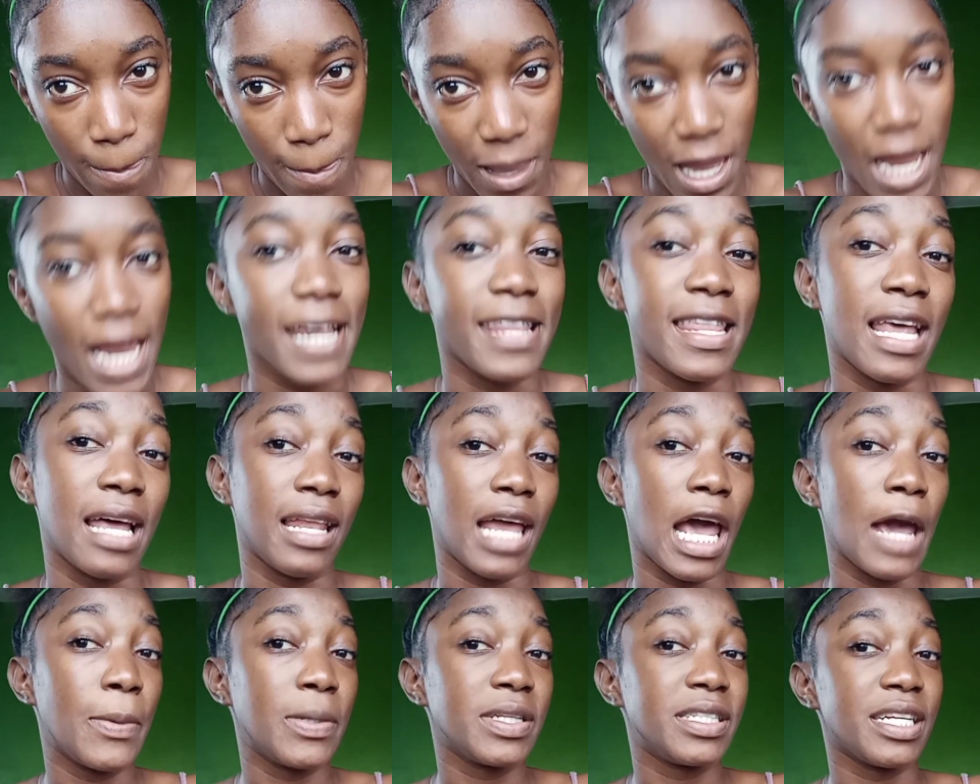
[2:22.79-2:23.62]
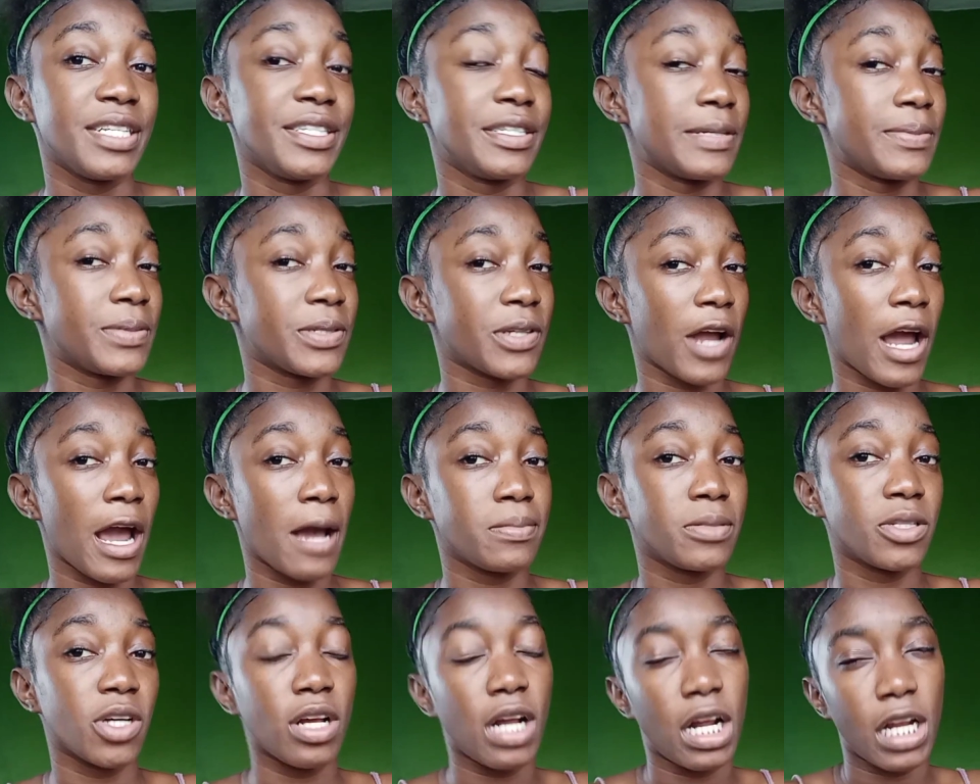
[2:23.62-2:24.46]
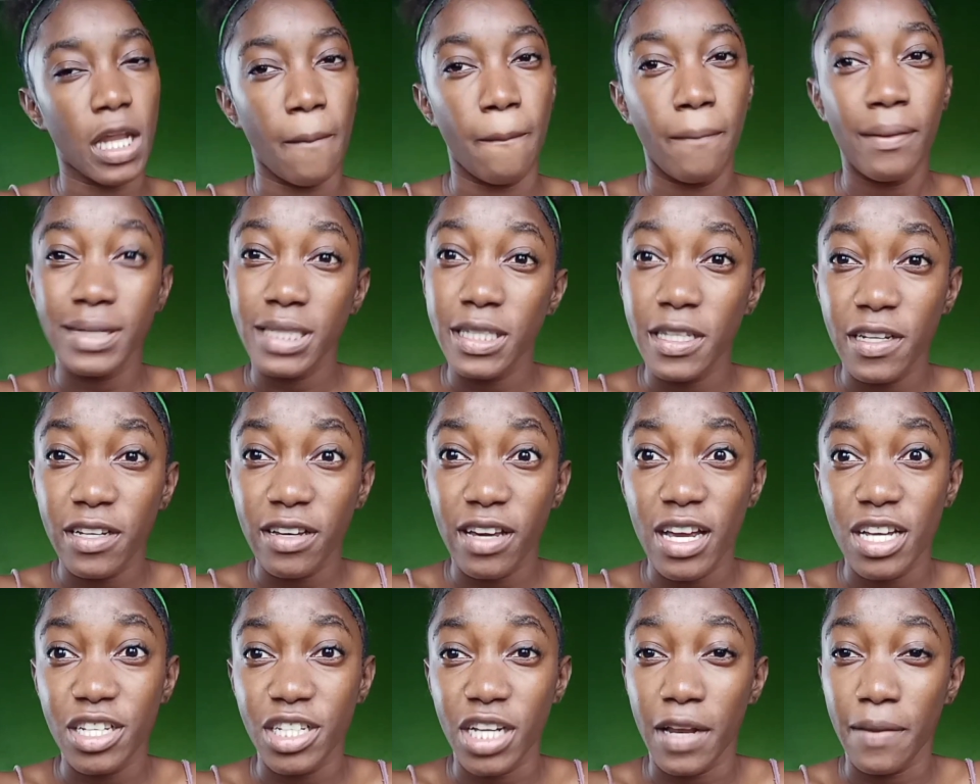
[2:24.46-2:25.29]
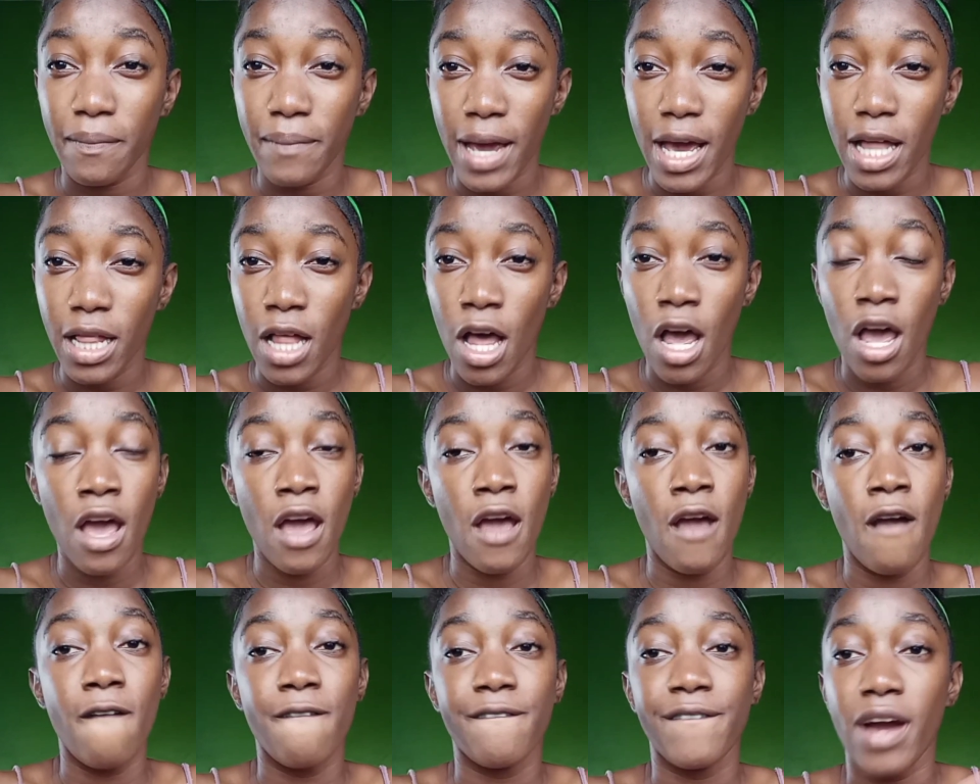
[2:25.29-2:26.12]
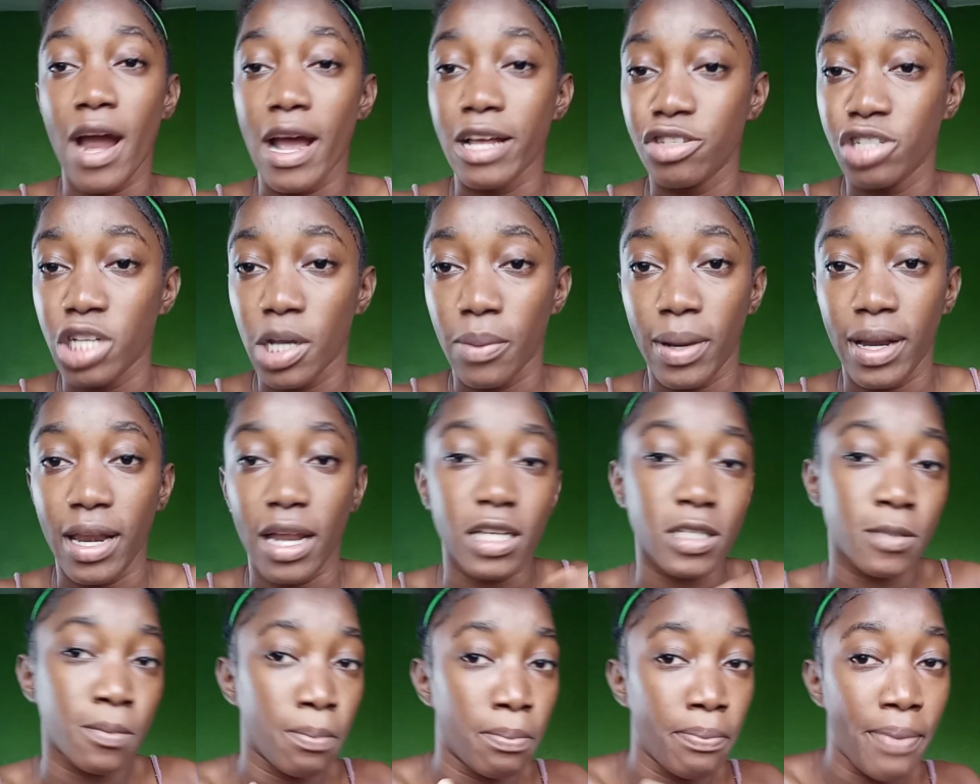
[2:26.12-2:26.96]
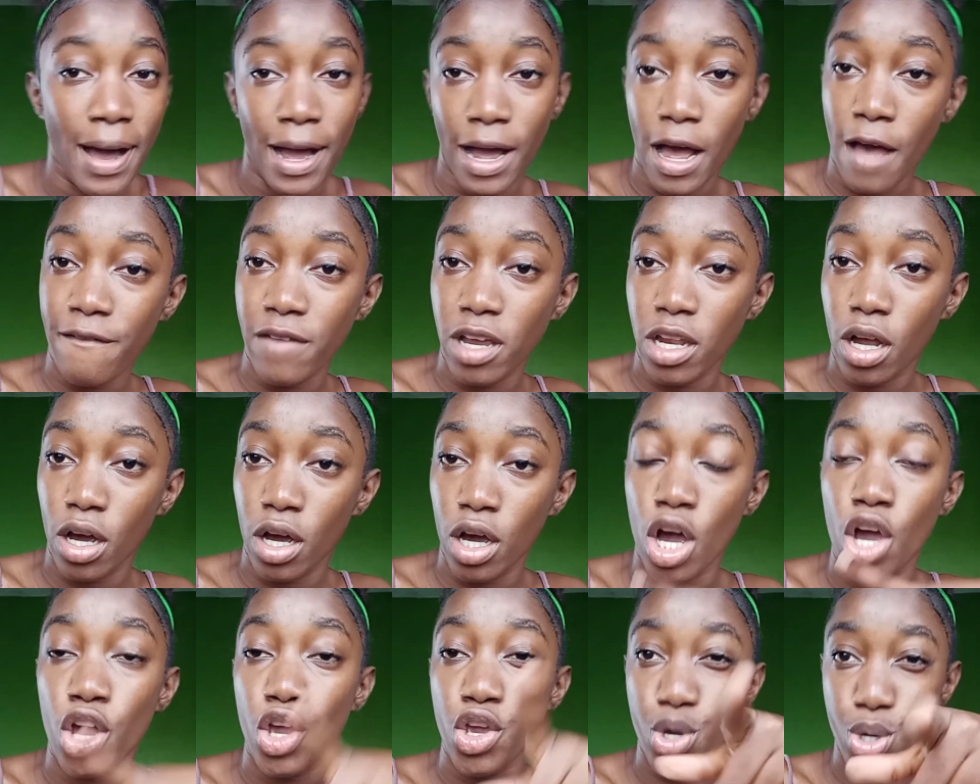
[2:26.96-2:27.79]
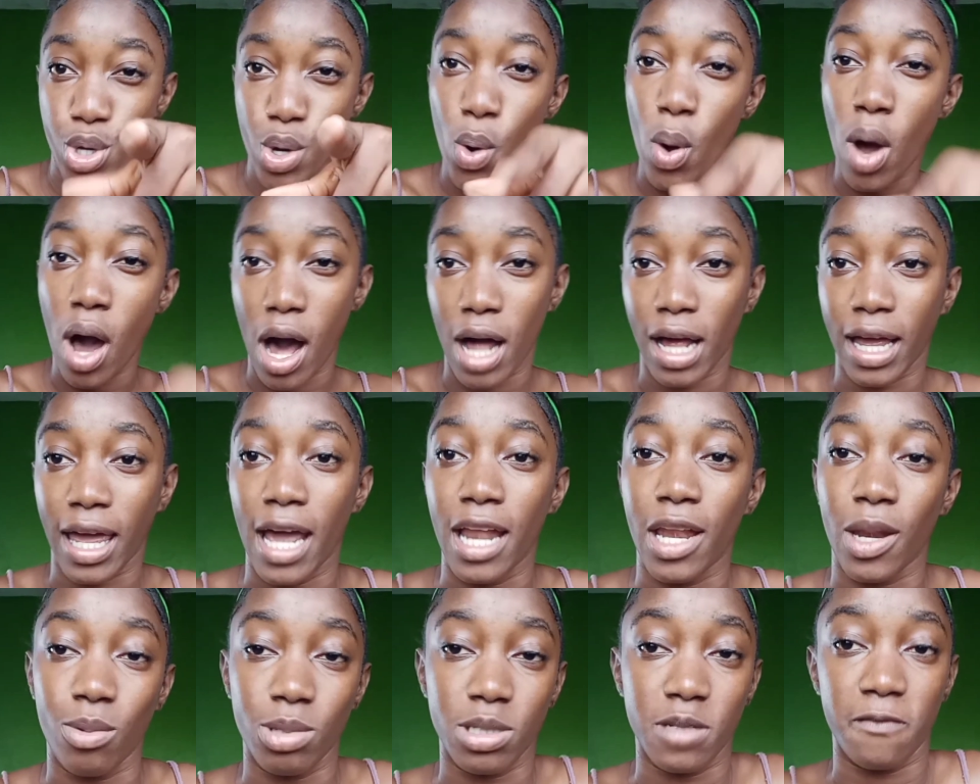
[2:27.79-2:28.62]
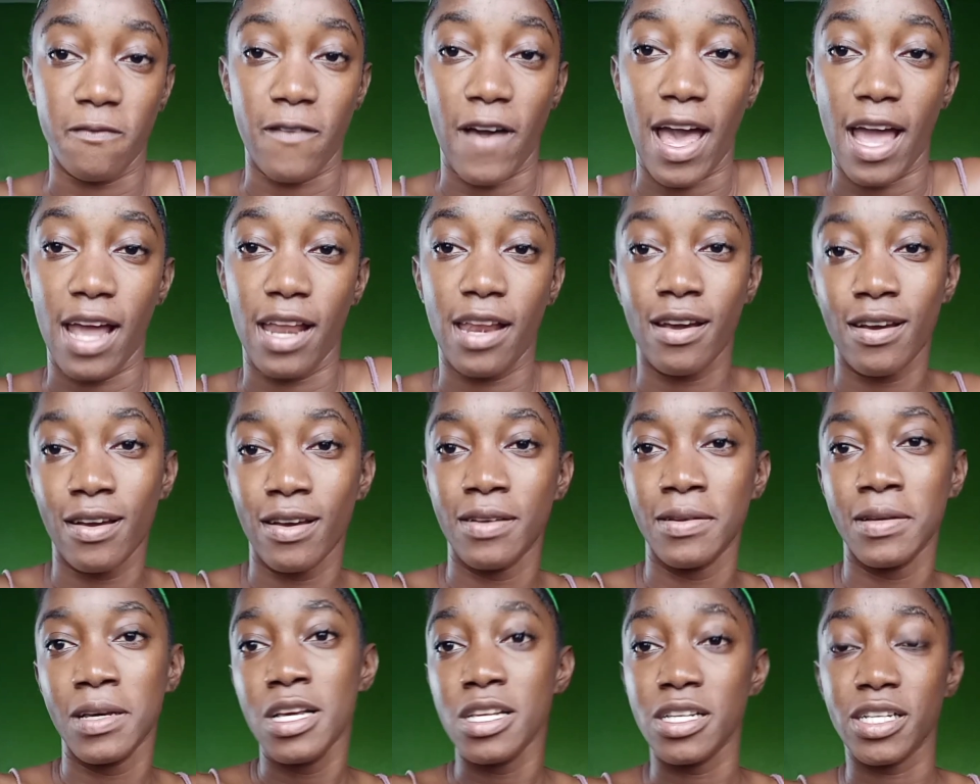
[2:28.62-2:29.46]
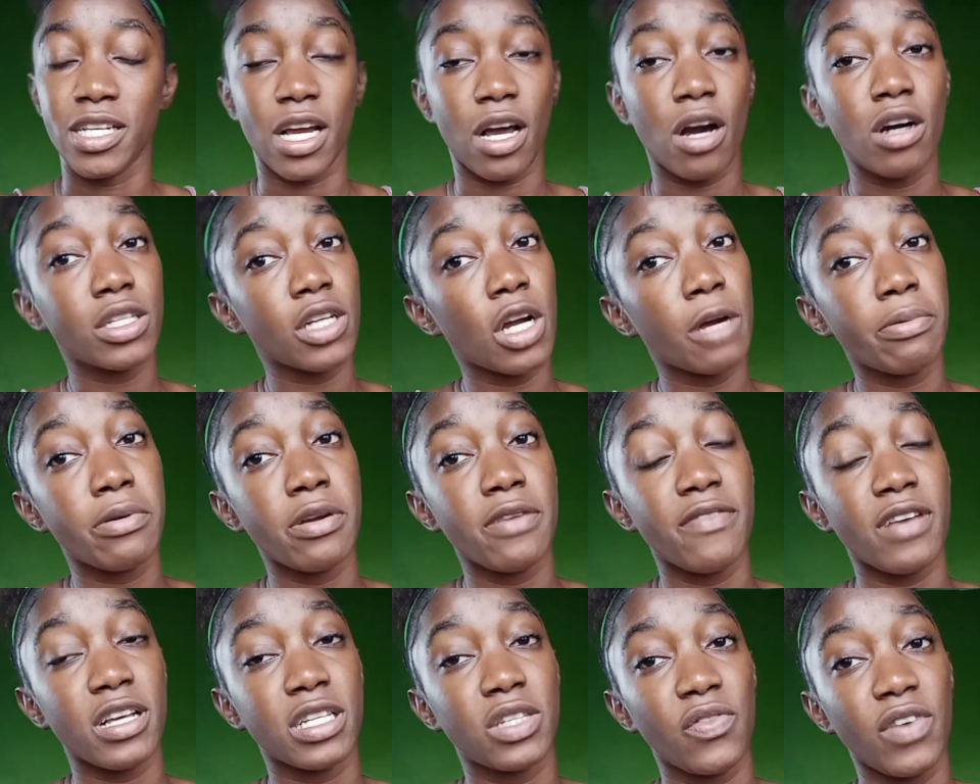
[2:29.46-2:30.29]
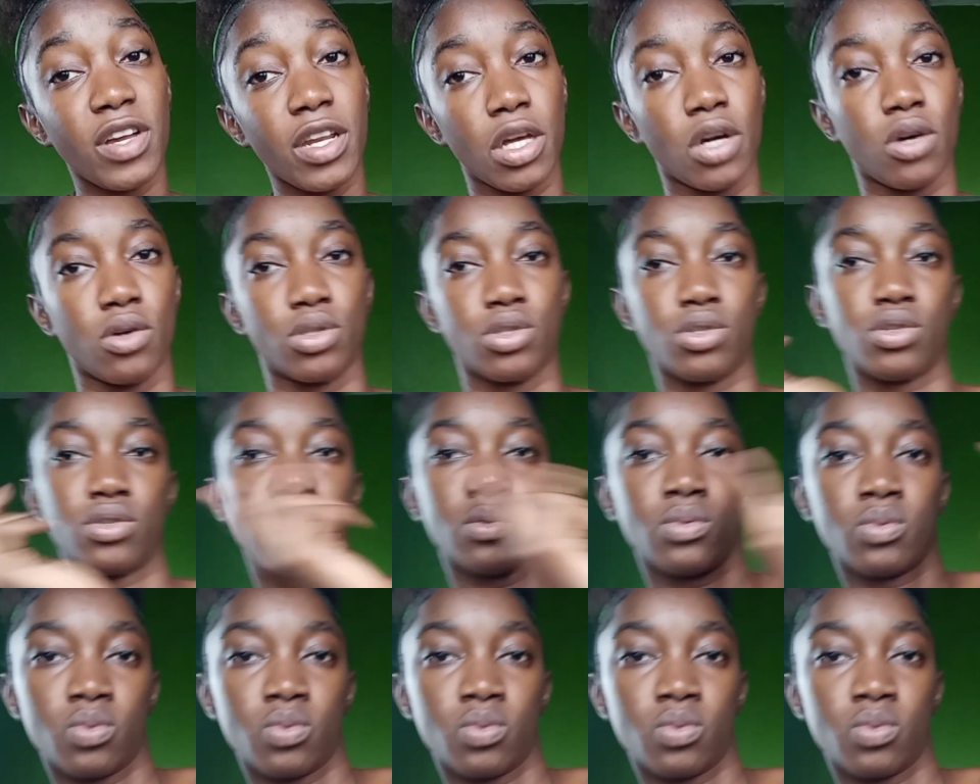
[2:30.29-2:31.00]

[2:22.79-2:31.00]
Hit that like button, subscribe, turn on the post notification bell for us to drop our next banga video. You all get notified. Check out our previous videos.